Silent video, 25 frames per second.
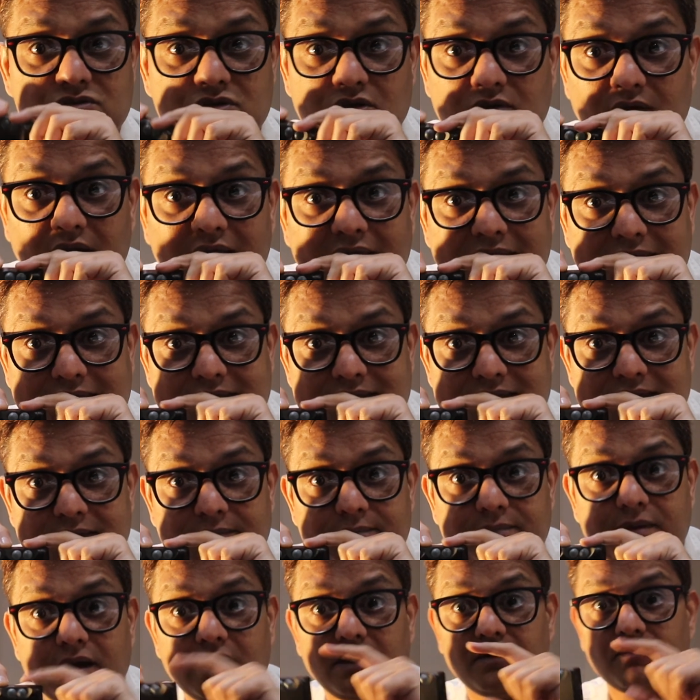great,
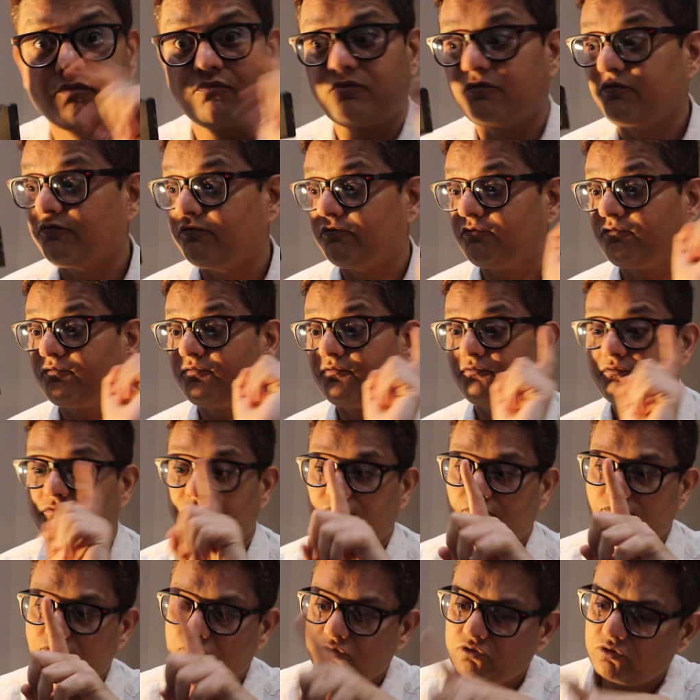but
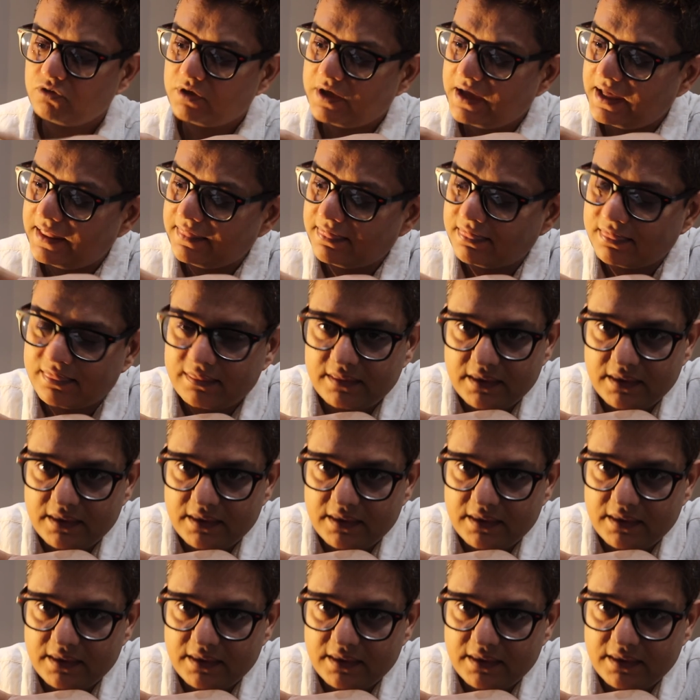to get